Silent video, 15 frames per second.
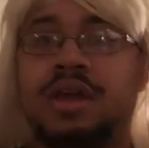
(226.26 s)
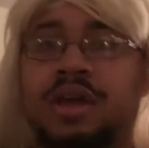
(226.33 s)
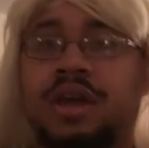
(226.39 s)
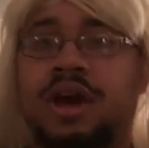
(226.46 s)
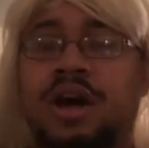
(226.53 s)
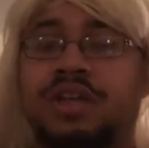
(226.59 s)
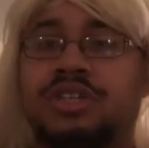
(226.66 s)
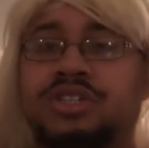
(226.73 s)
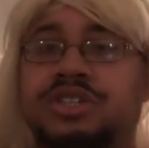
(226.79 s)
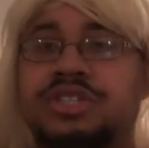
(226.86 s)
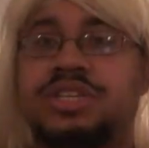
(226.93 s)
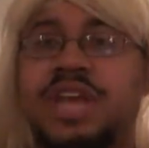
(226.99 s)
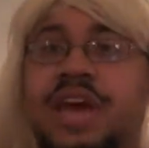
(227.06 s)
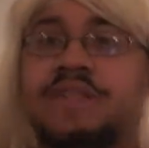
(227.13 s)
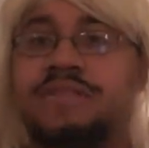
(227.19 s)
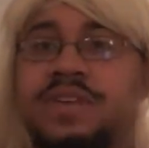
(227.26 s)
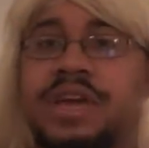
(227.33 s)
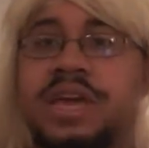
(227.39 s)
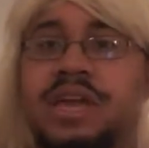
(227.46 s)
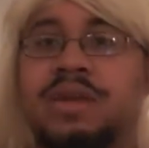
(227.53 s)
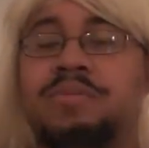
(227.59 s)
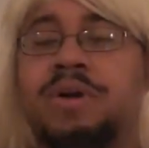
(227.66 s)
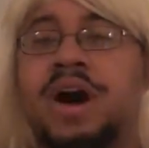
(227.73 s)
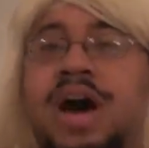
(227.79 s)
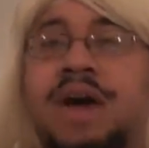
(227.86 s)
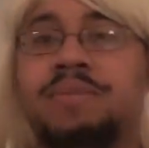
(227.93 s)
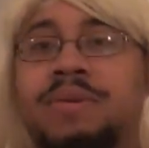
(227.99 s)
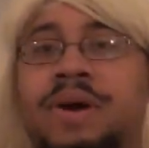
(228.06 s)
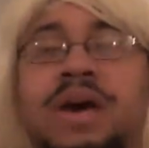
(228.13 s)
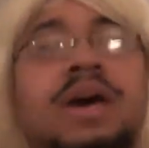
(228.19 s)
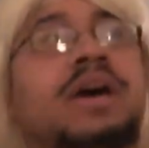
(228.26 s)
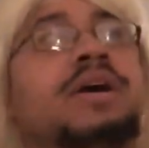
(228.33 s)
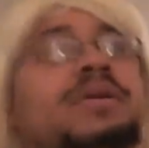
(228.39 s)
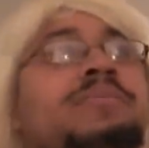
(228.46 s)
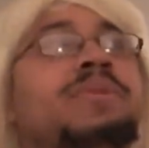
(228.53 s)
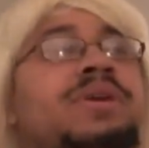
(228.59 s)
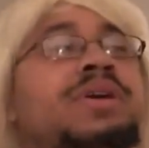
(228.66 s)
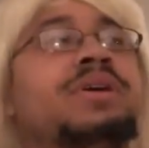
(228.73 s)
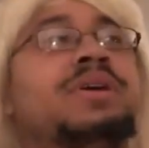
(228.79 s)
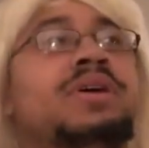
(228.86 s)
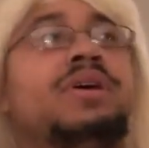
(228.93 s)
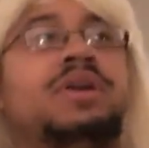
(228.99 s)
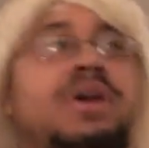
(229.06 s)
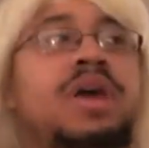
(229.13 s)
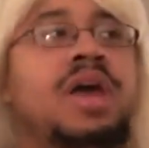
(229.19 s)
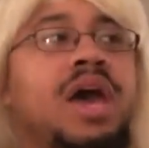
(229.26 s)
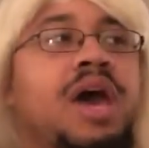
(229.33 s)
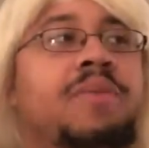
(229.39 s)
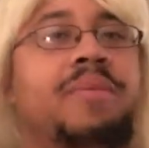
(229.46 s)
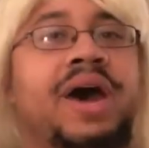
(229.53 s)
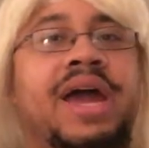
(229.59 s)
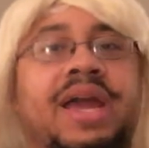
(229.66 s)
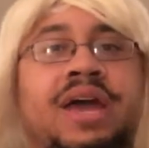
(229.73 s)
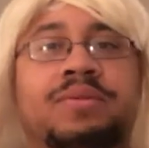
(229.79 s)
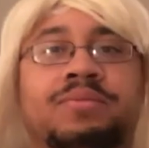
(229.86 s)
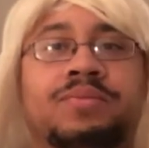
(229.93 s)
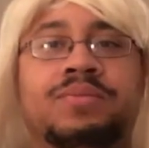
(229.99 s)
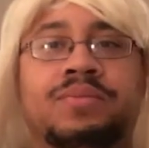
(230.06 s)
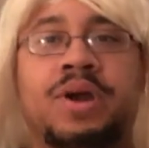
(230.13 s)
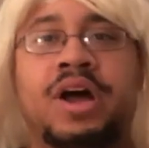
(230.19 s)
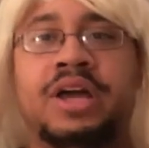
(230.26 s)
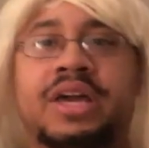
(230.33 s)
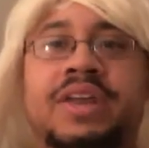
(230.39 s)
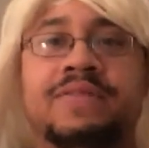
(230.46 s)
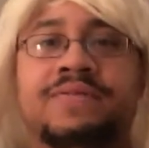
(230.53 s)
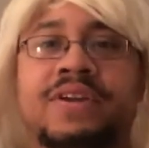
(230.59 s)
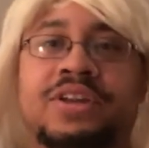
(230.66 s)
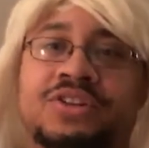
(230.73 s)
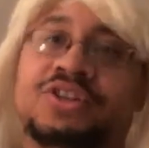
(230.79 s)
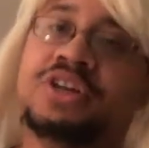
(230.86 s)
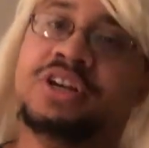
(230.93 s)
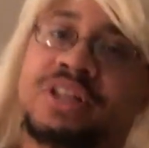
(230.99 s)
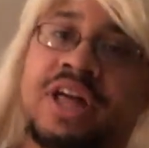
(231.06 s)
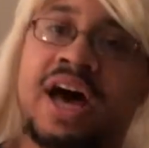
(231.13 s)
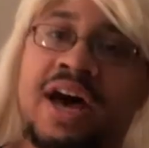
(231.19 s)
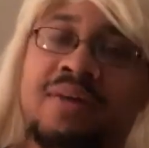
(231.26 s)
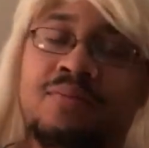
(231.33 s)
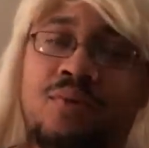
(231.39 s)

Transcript: Contra's definitely gonna pop up. I might. I'm probably gonna feature a lot